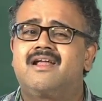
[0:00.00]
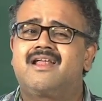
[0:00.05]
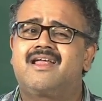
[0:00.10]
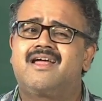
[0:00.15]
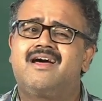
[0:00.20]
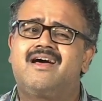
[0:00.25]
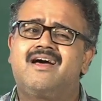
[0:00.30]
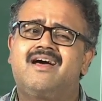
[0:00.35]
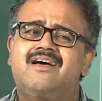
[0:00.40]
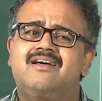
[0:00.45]

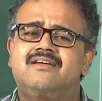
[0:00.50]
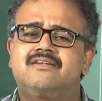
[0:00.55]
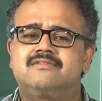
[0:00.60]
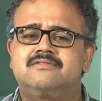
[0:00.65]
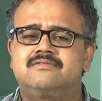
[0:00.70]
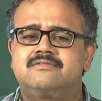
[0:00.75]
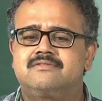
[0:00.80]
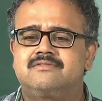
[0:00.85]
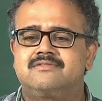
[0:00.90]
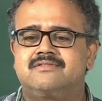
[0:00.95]

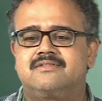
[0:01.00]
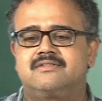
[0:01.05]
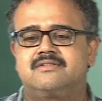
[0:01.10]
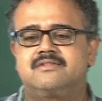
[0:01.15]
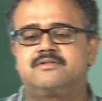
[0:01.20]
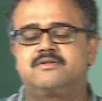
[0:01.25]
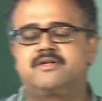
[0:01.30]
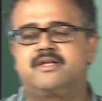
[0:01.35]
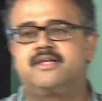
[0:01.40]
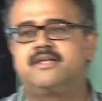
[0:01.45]

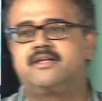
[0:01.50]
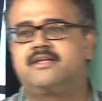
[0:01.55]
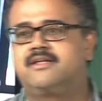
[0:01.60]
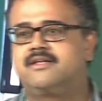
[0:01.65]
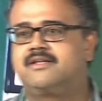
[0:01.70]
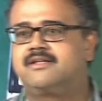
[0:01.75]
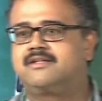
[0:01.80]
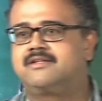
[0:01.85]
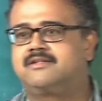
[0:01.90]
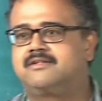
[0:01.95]
No, okay,
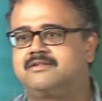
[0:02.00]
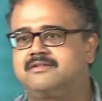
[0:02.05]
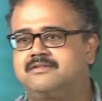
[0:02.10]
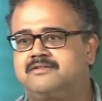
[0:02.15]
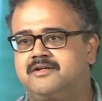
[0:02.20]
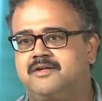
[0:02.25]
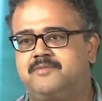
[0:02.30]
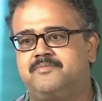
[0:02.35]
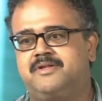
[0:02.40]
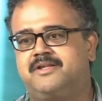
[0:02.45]

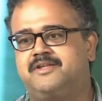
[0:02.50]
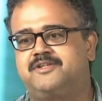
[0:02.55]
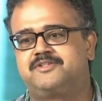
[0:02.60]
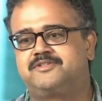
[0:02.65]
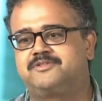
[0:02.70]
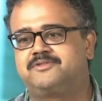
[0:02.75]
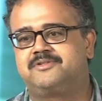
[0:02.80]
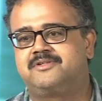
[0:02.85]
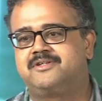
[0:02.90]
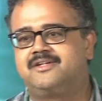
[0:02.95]
not a big
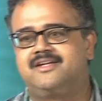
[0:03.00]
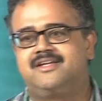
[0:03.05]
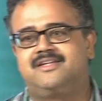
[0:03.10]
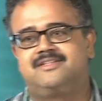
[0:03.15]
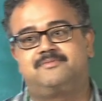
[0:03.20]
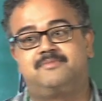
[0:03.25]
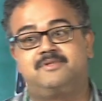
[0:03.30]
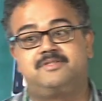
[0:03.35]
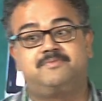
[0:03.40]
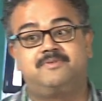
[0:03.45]
issue. There's
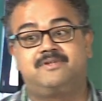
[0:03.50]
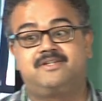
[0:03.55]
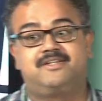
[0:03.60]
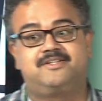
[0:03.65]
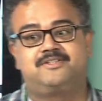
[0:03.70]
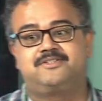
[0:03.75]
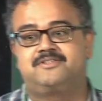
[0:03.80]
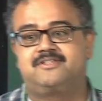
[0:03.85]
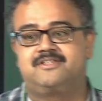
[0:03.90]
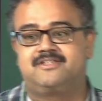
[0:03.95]
a much bigger
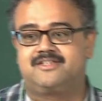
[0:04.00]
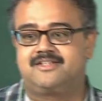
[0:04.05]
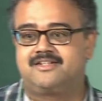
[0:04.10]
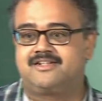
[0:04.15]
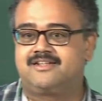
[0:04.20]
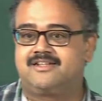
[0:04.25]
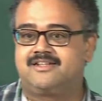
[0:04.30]
issue than that.